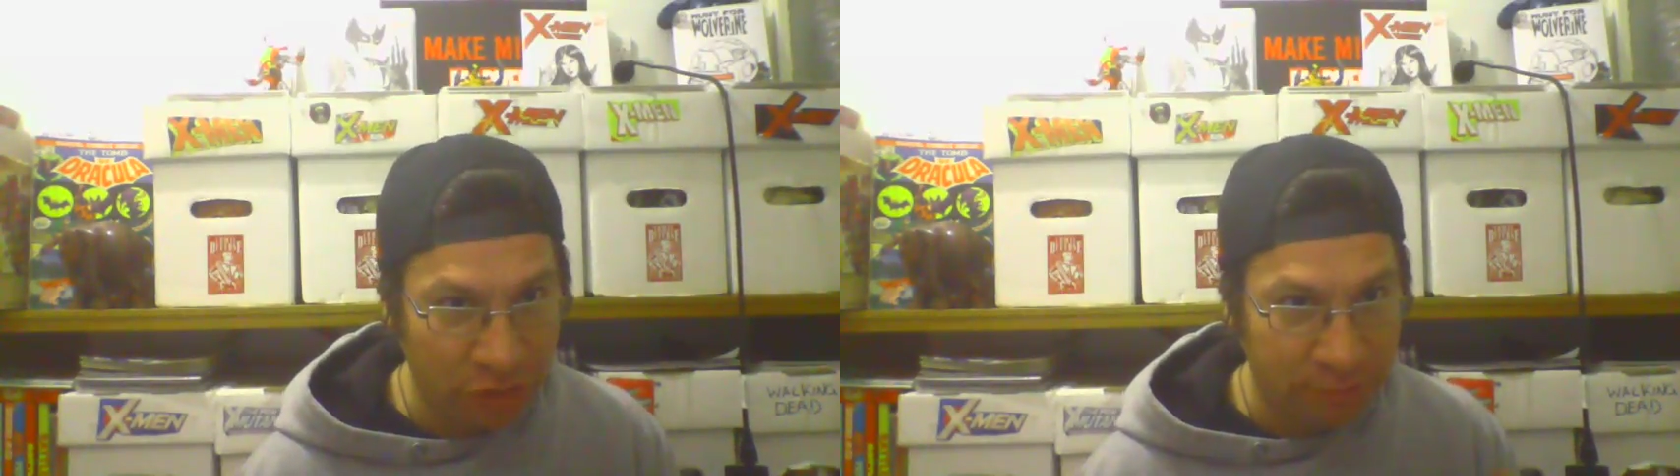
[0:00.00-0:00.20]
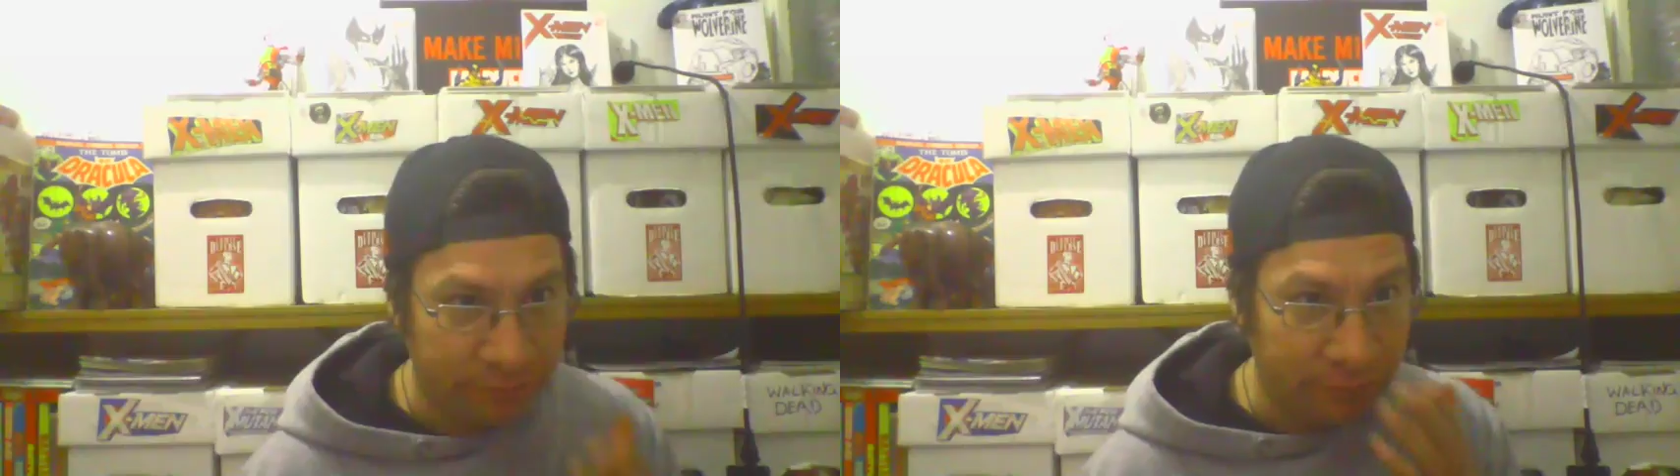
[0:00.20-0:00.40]

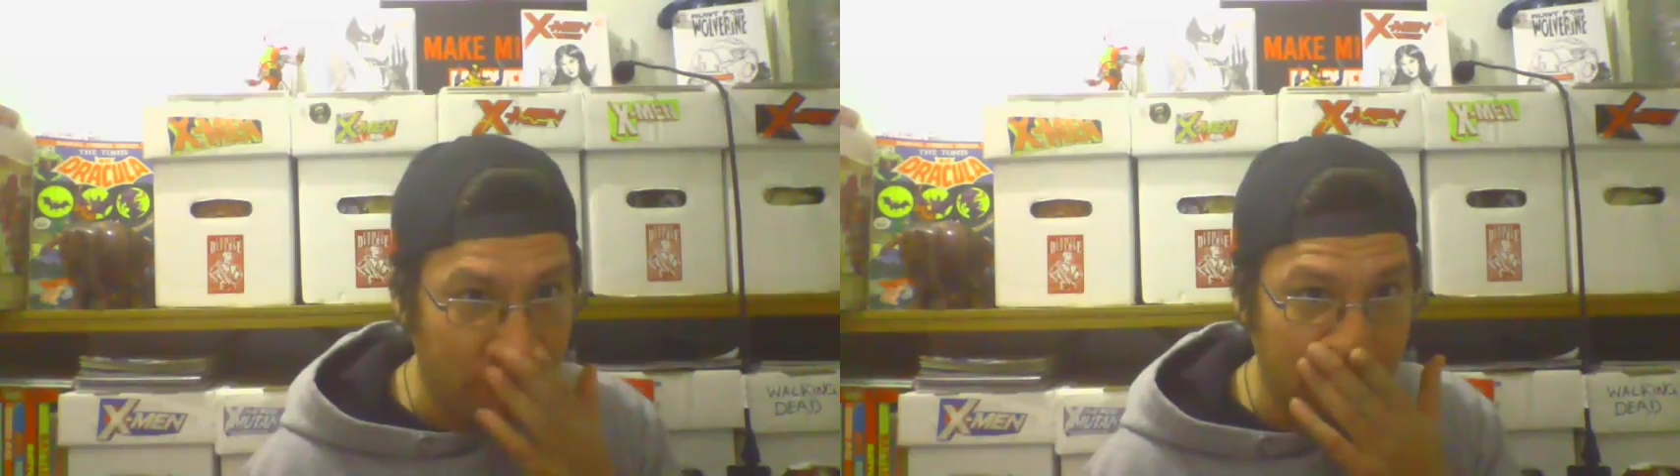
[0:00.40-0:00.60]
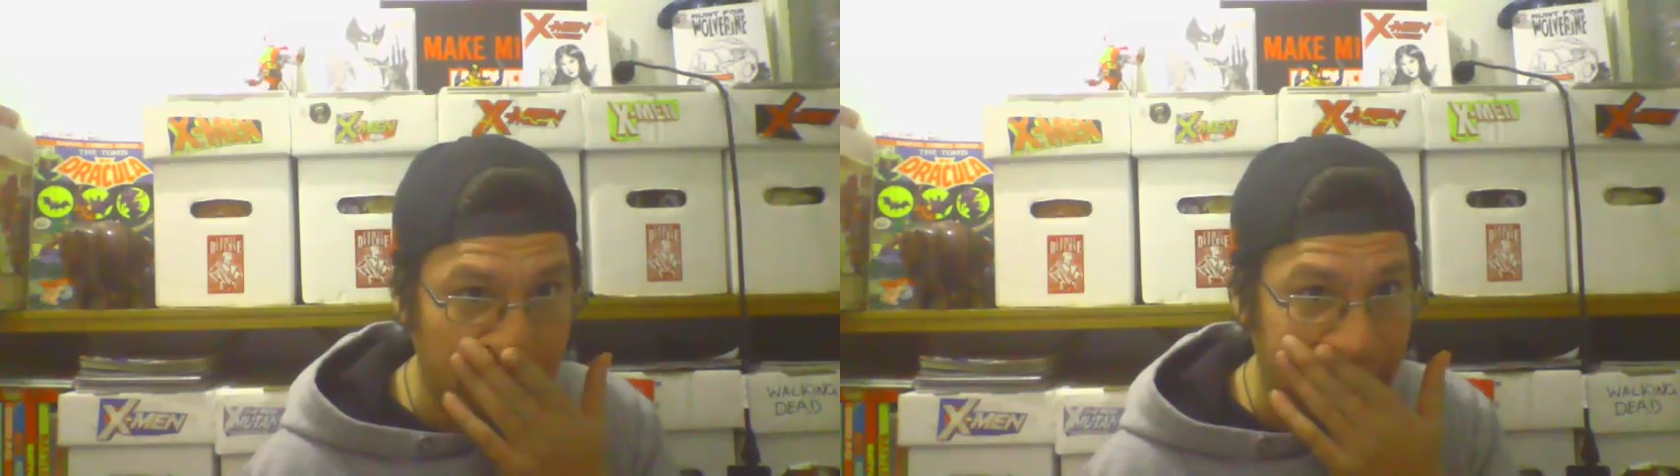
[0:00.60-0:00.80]

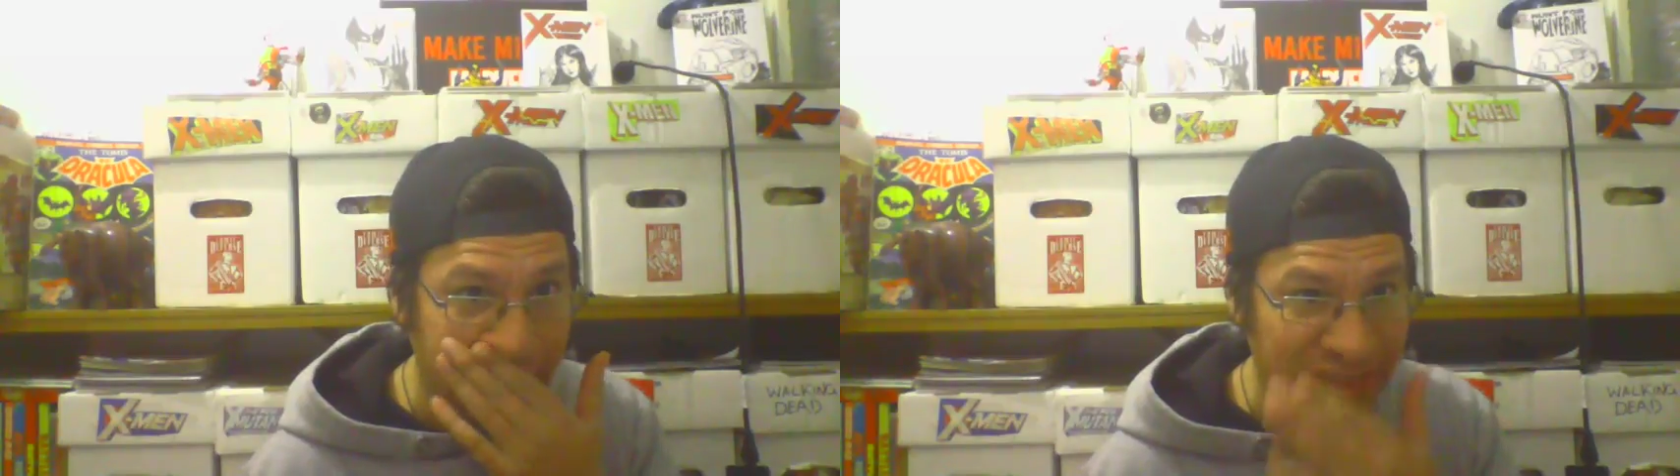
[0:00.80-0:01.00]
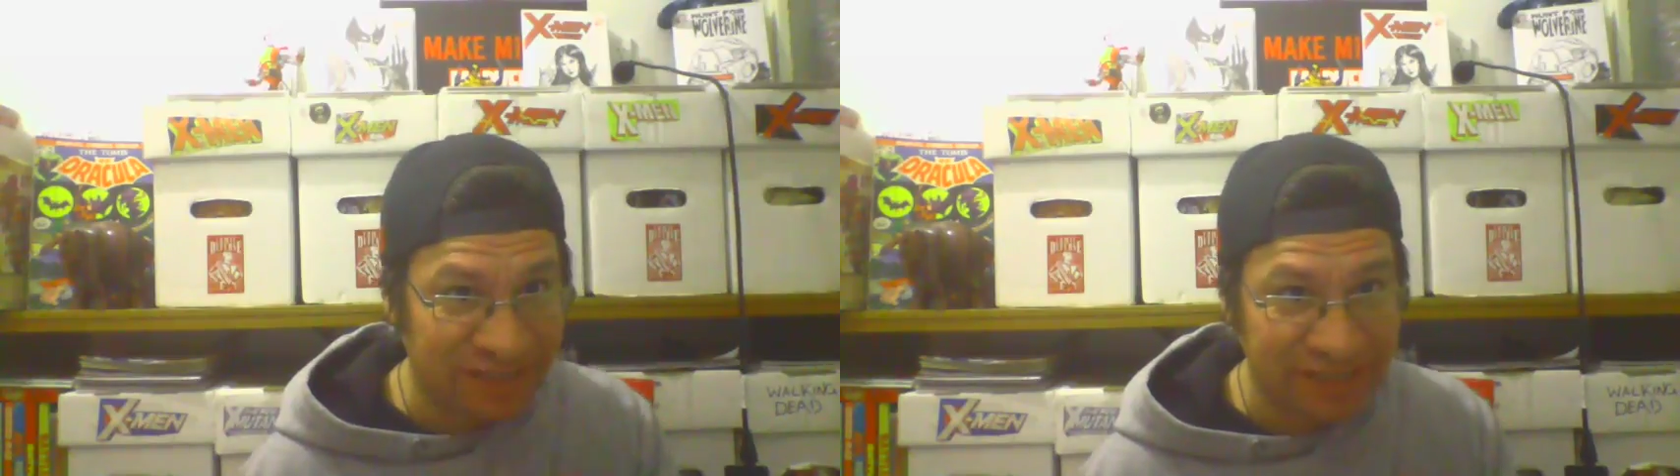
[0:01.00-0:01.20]
before, and I
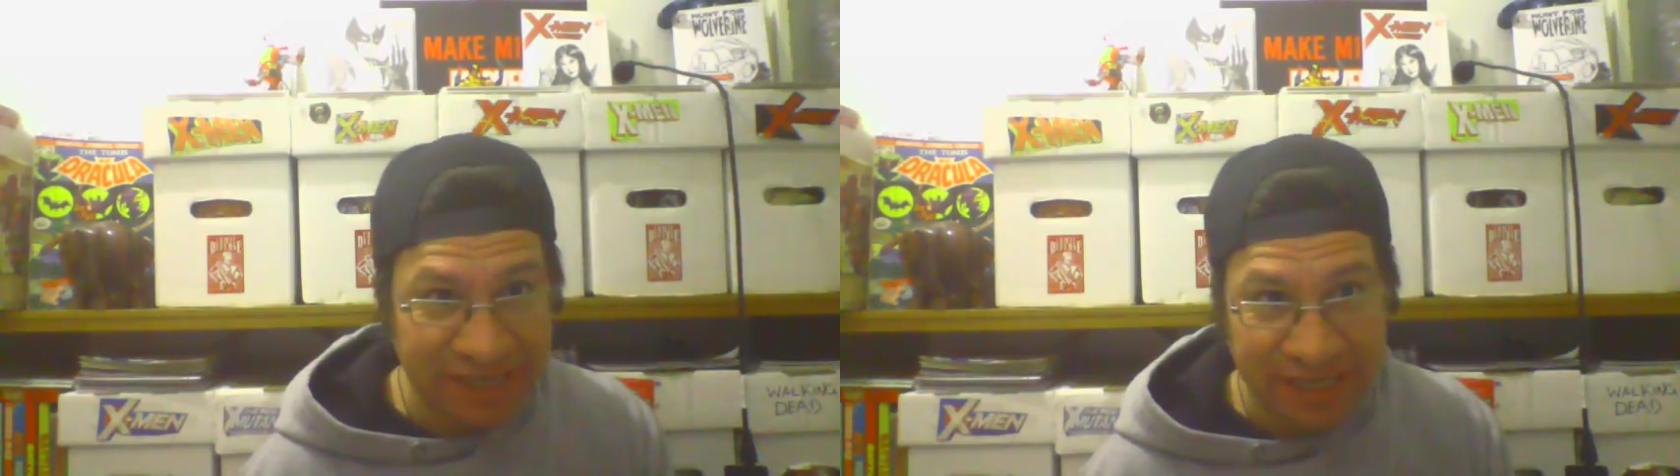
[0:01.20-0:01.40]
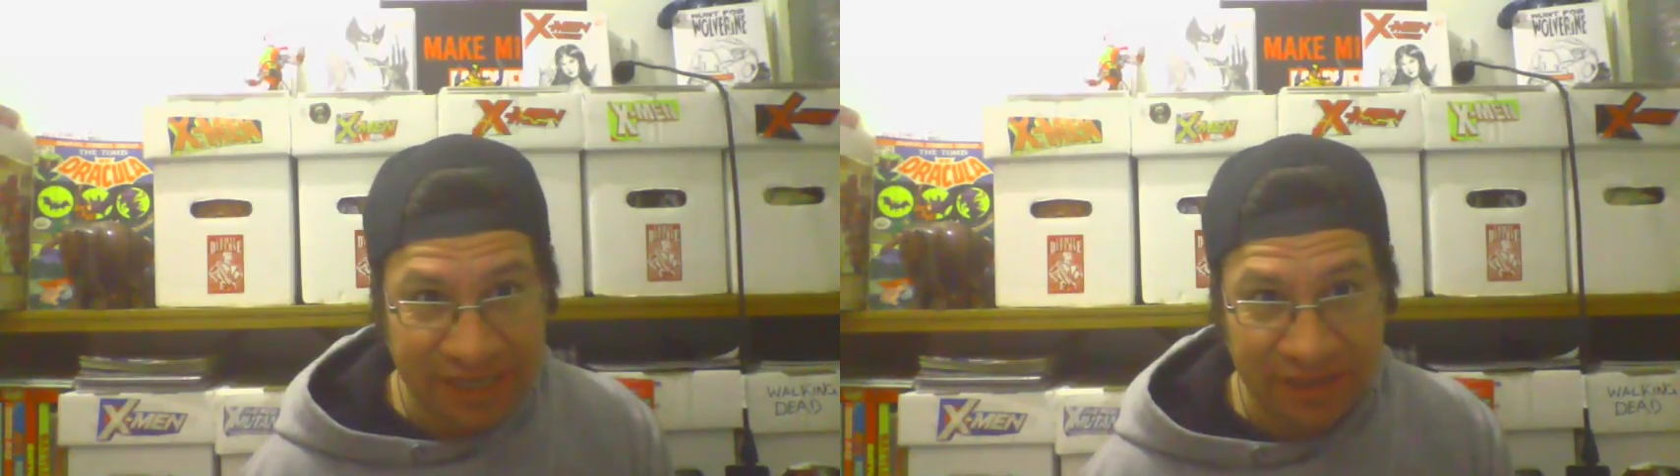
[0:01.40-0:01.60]

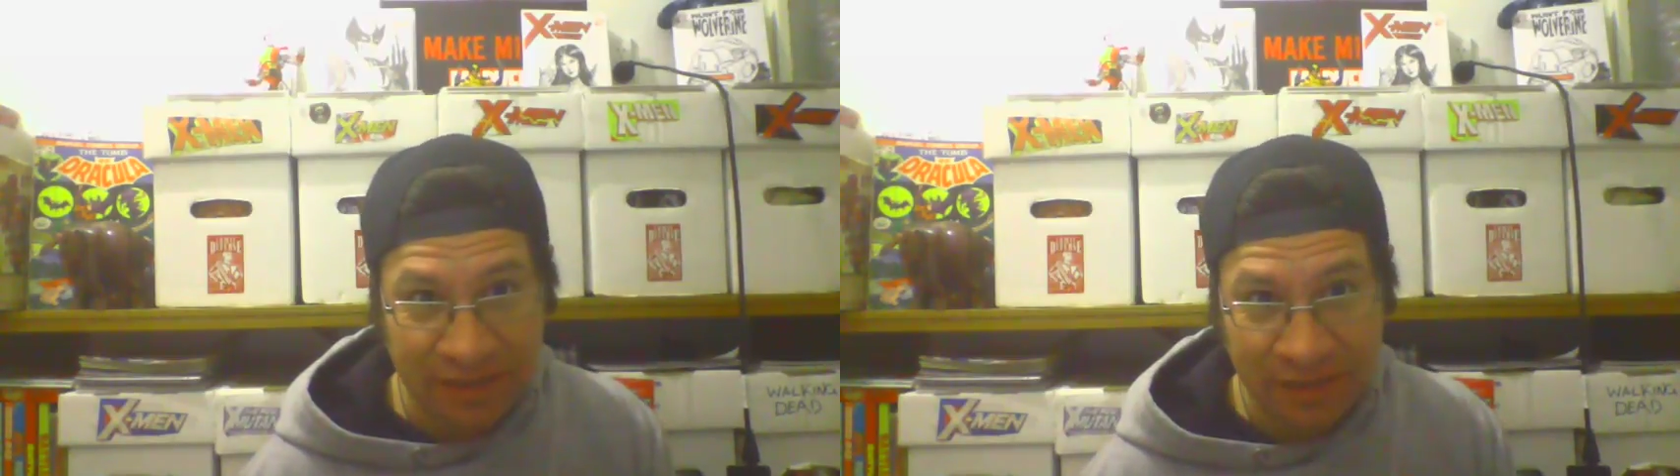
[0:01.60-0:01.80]
seen